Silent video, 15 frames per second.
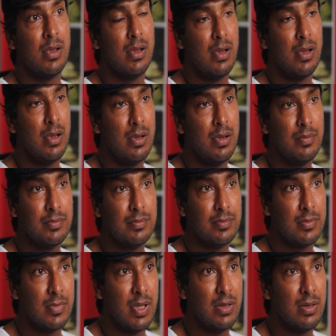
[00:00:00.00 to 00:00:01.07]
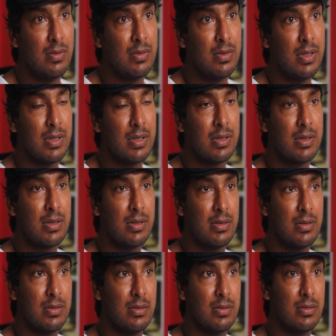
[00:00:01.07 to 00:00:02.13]
I don't think
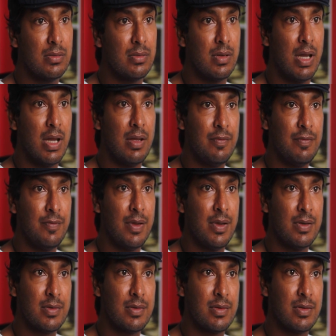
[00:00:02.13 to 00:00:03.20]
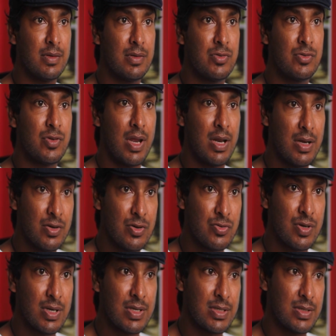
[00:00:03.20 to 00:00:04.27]
I have faced a challenge
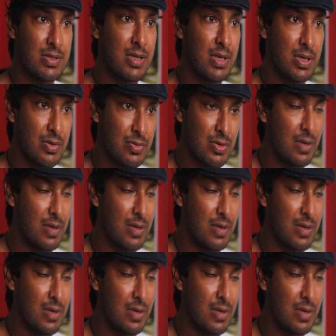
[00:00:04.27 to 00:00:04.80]
as such.